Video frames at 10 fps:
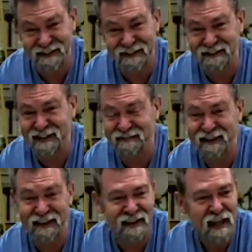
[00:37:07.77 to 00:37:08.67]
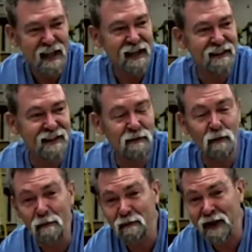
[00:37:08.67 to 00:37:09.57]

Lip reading: shake my head and think, what